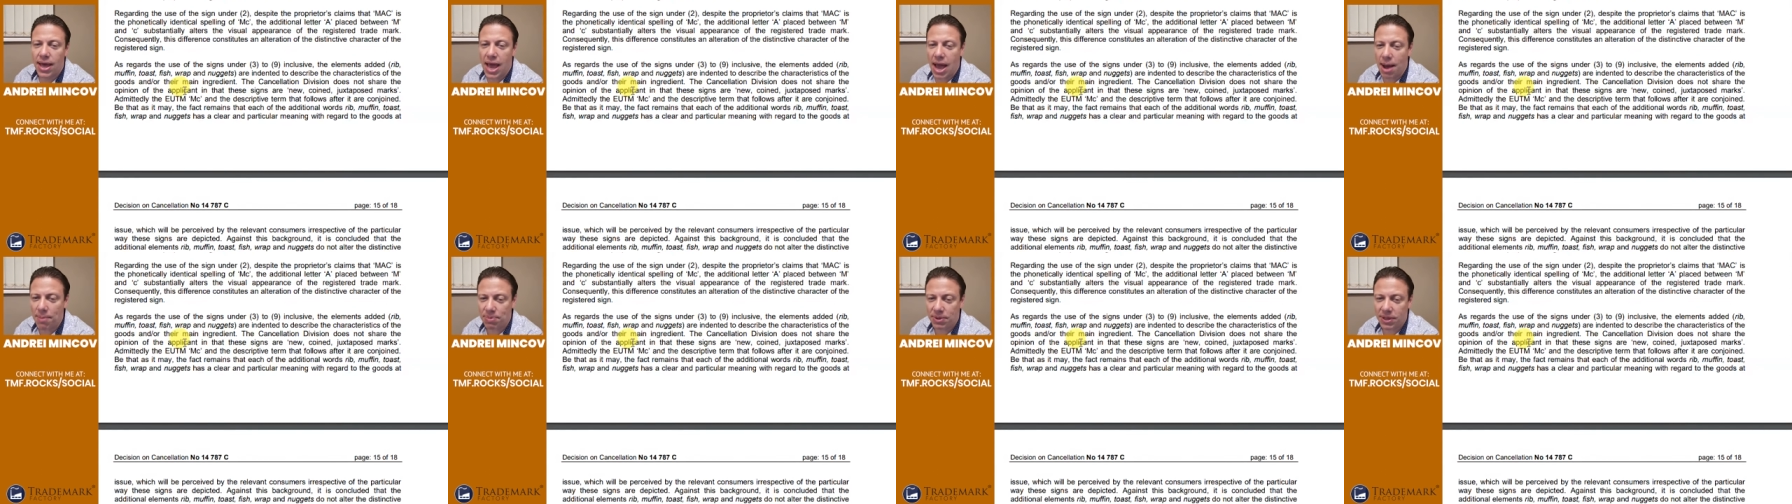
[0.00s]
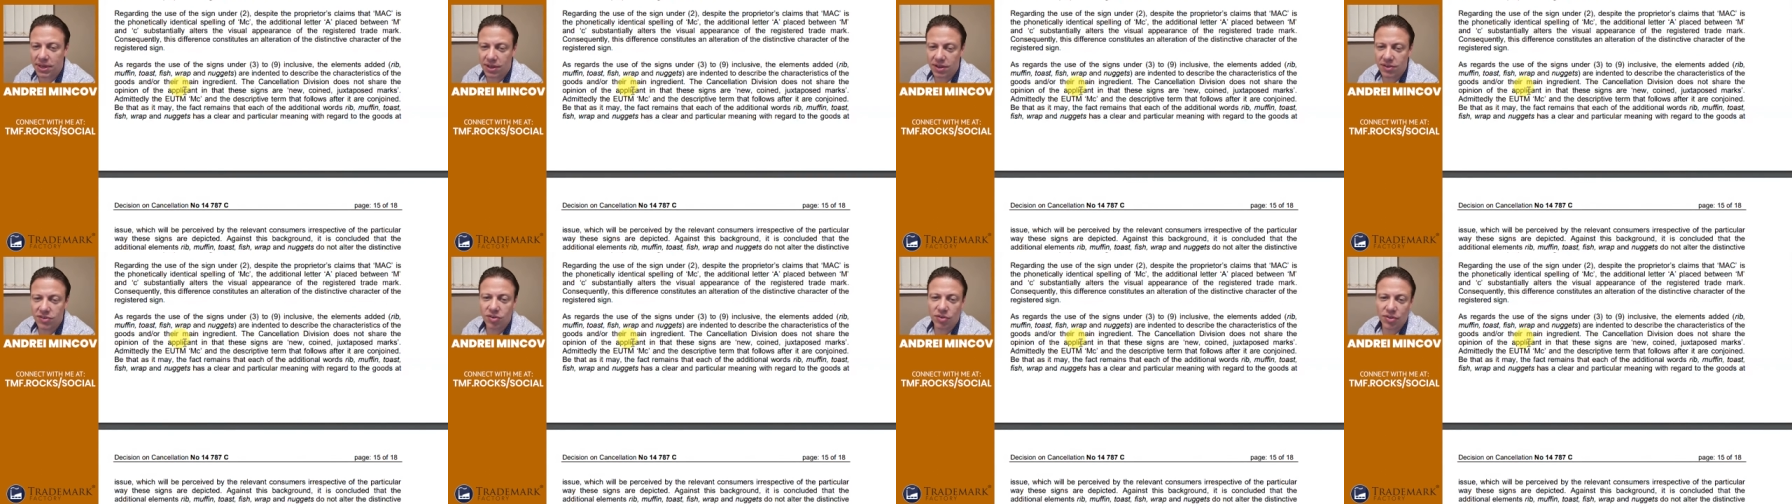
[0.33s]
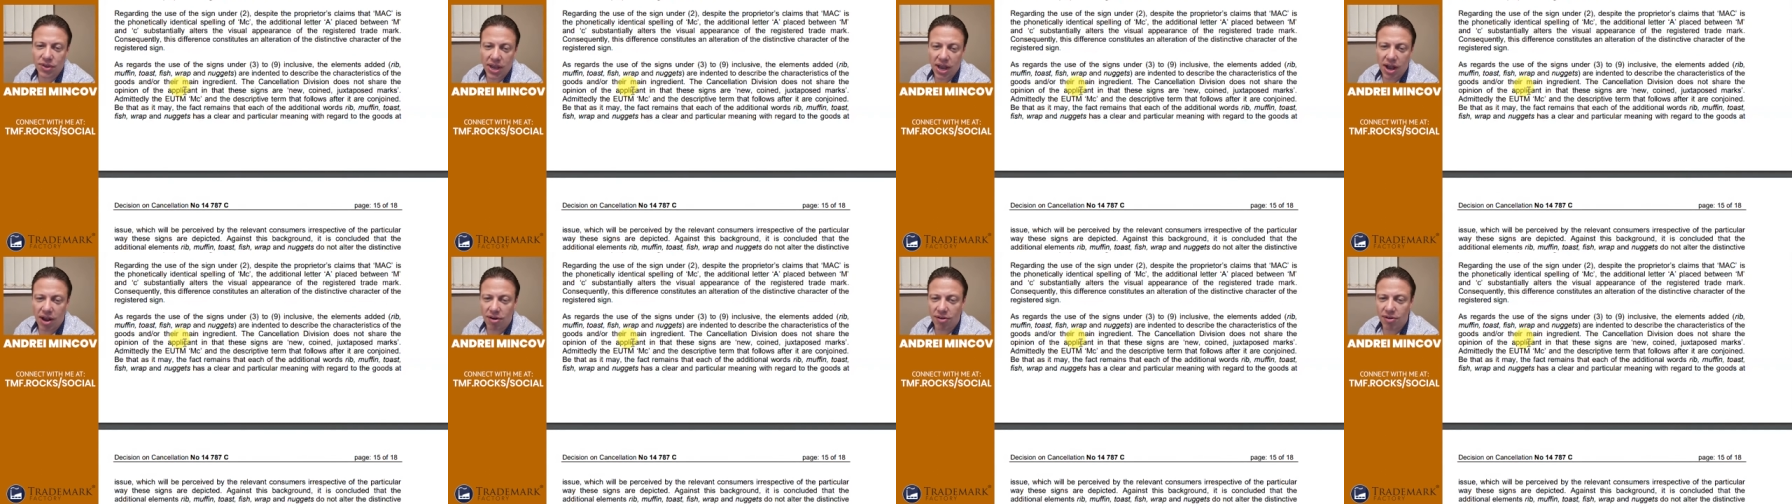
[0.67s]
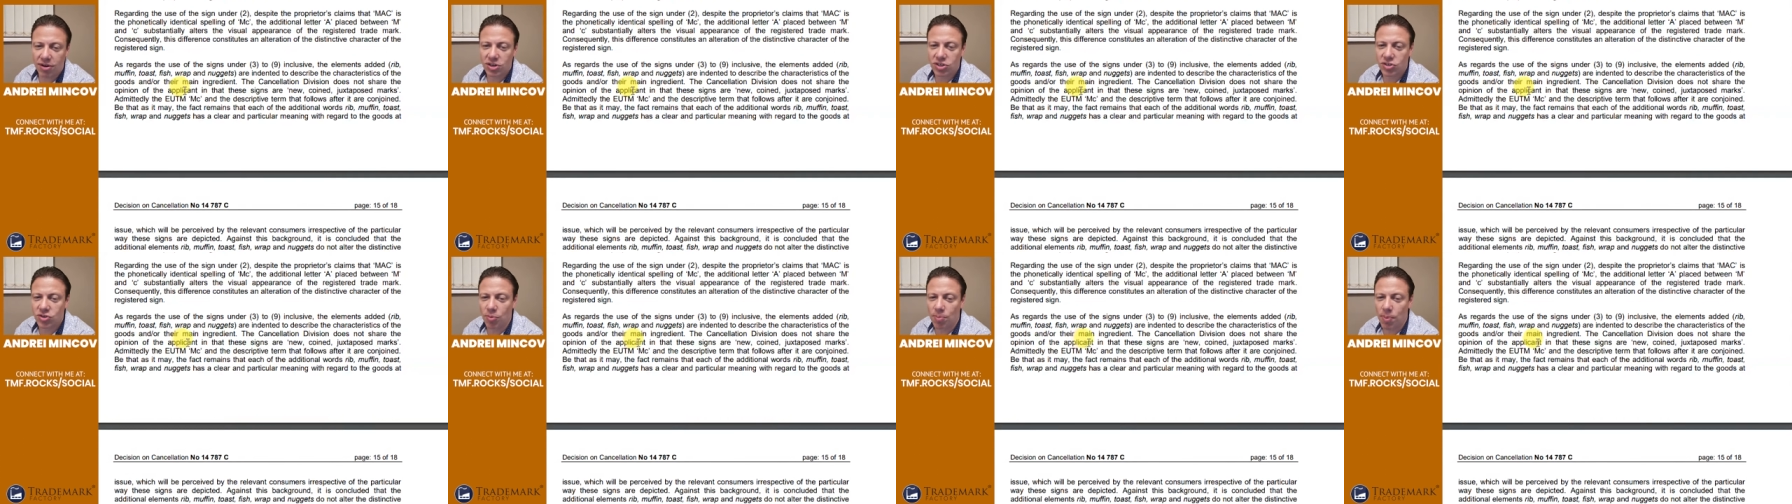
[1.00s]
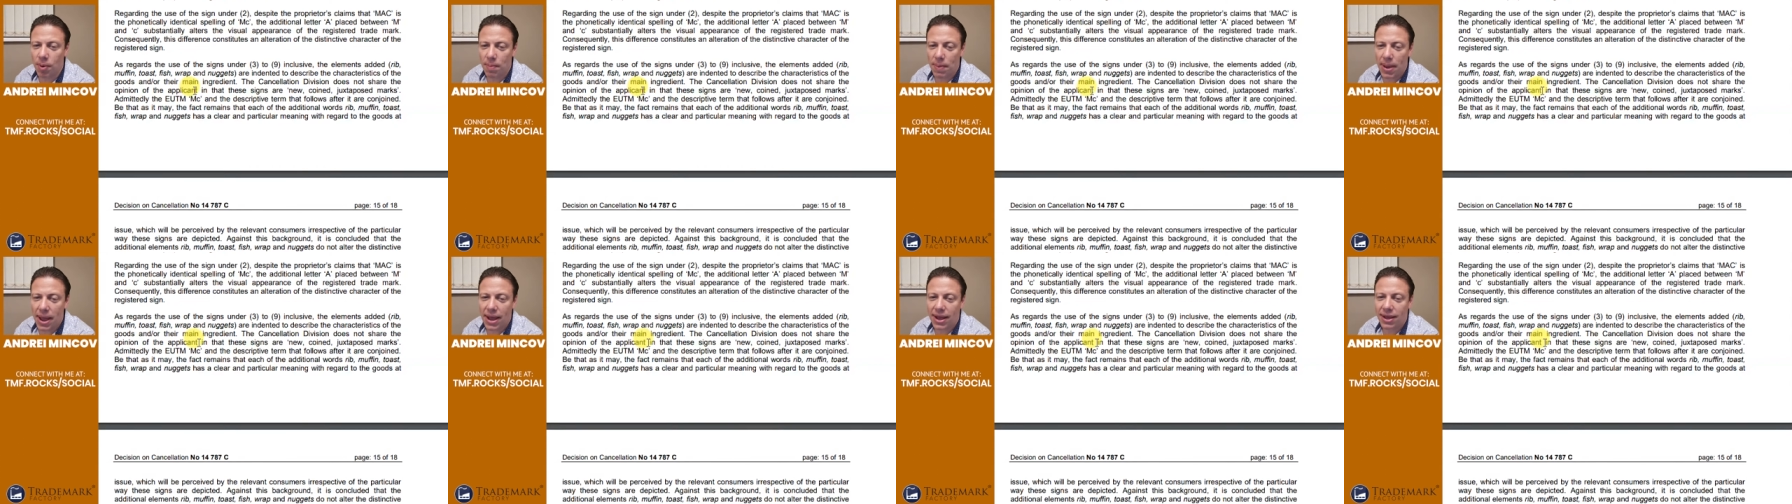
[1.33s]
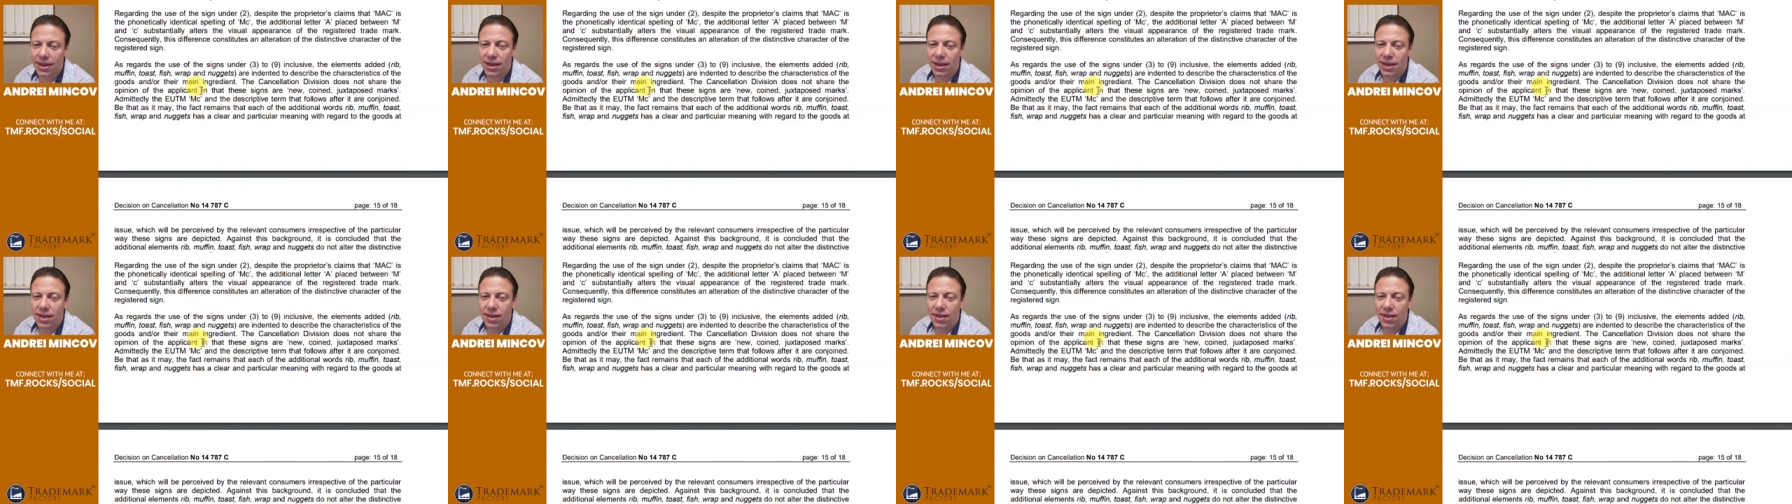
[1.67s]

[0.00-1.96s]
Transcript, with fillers: applicants of the Irish Supermac